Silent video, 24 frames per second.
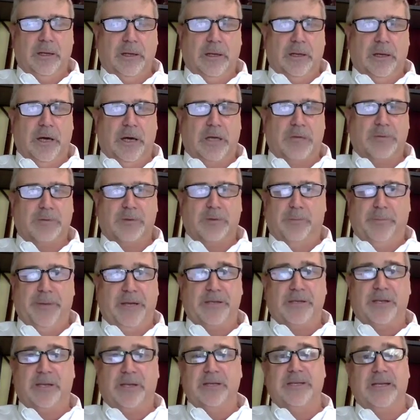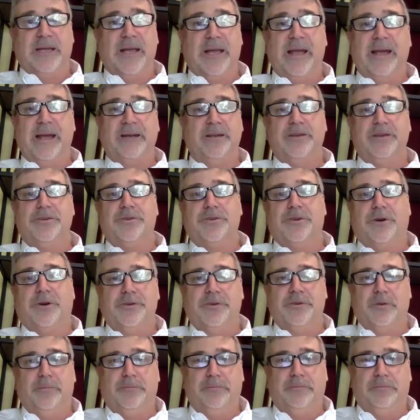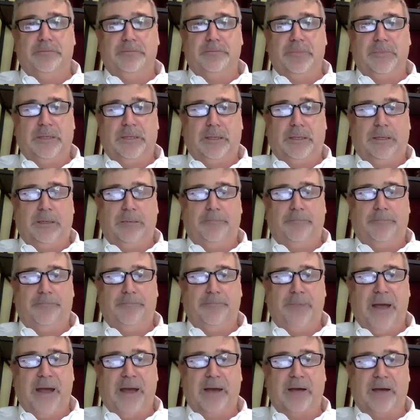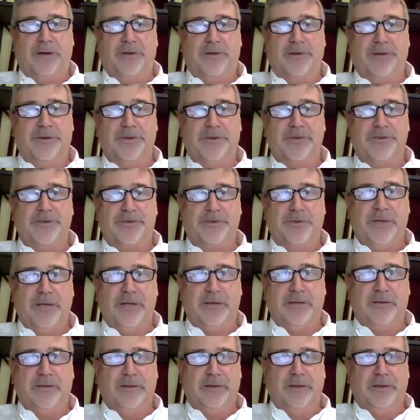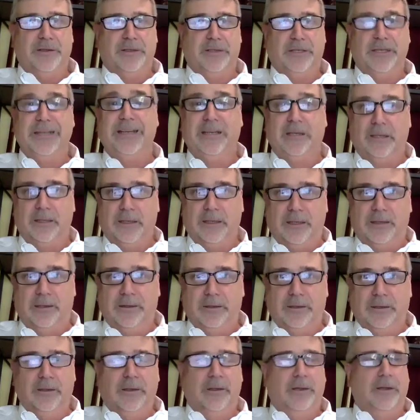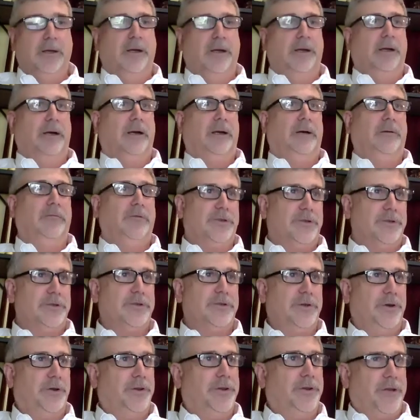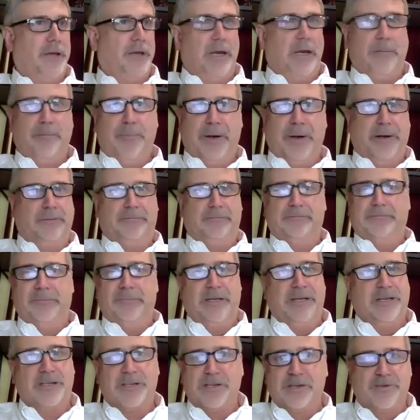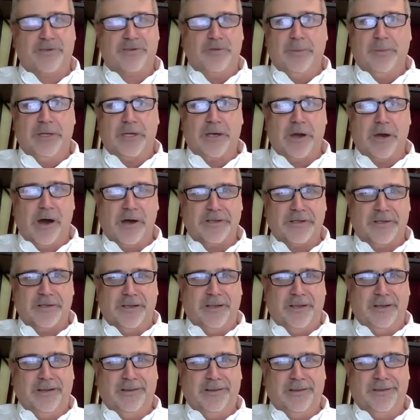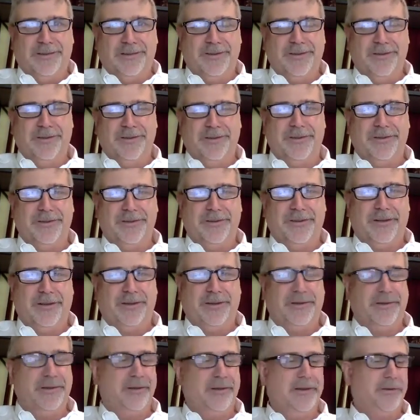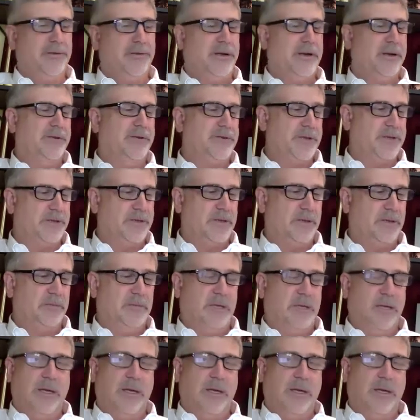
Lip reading: hospital beds because they can't discharge them back onto the street legally, which is a good thing, but it's extremely costly to the healthcare system.